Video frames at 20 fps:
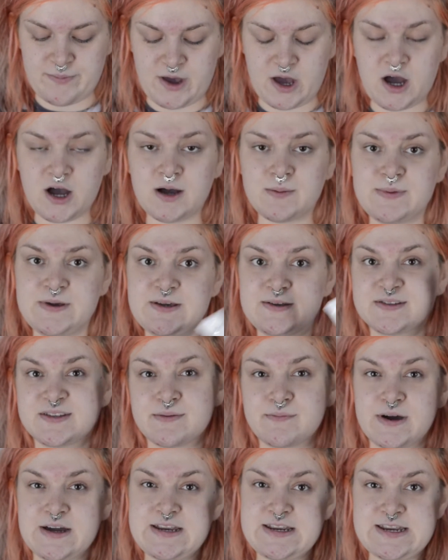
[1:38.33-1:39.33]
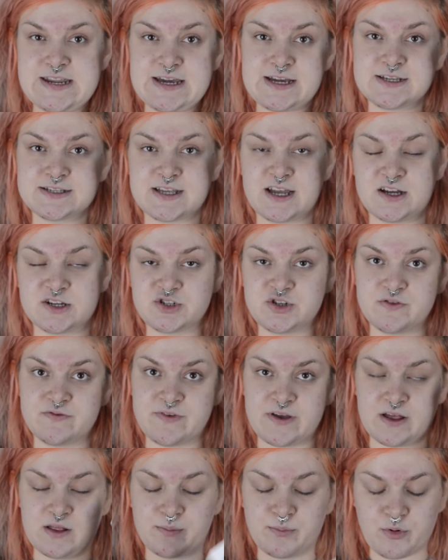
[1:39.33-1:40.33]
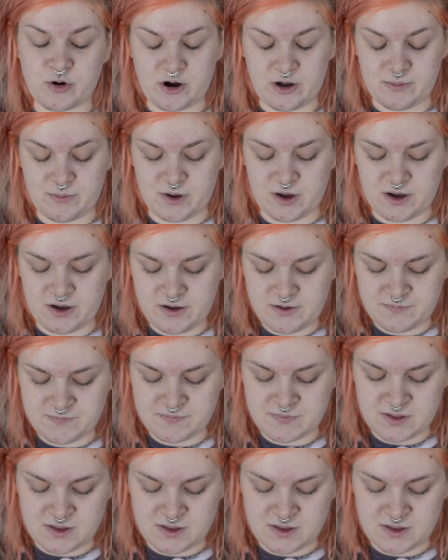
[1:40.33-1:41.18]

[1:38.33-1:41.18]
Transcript: I'll be using my NYX Angel Veil primer.